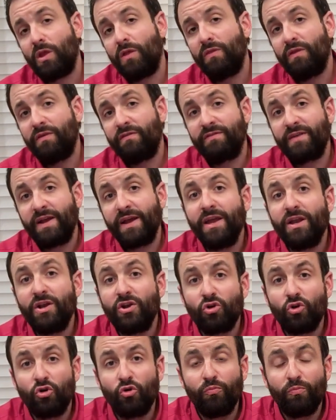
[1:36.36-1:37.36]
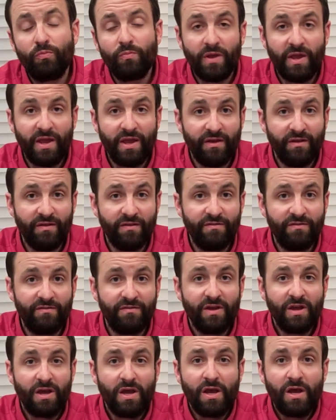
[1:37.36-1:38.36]
The second group
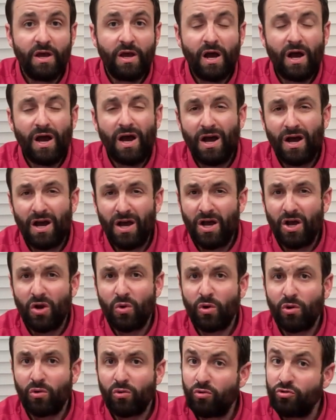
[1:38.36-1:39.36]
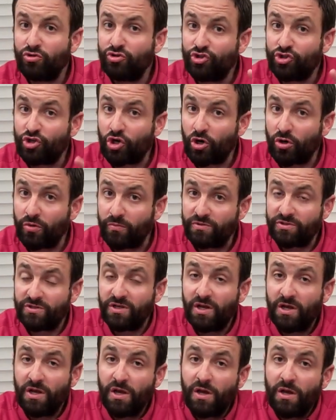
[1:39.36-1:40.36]
is quote unquote
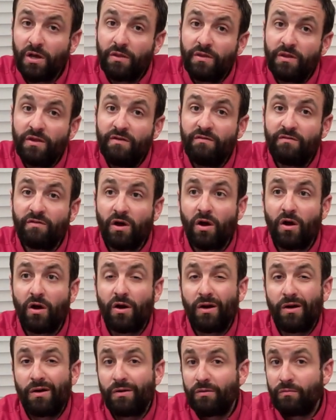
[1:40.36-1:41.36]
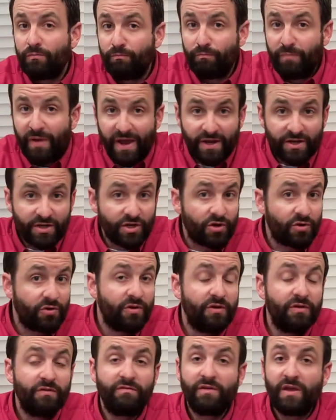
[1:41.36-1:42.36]
germs. These are
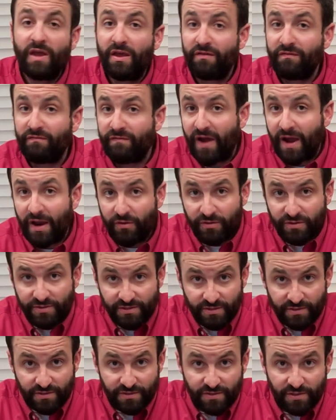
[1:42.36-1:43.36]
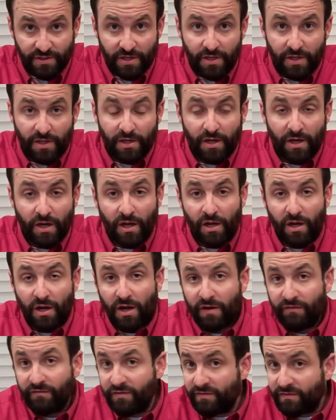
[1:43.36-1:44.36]
bacteria and viruses.
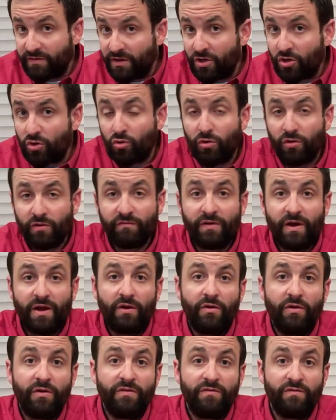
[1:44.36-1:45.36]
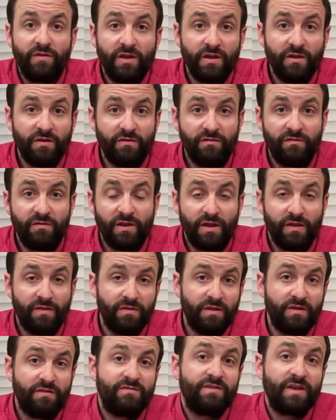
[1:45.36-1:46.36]
Obviously, coronavirus is
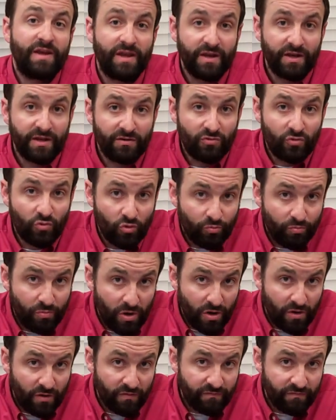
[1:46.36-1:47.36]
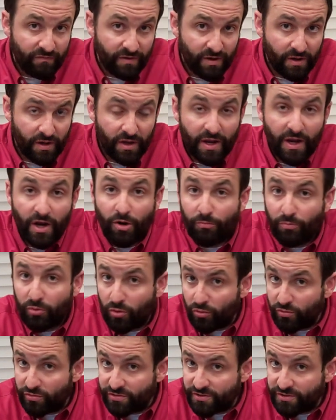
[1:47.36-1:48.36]
in this second group of air
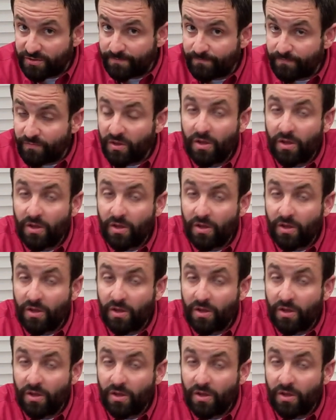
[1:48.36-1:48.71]
pollutants.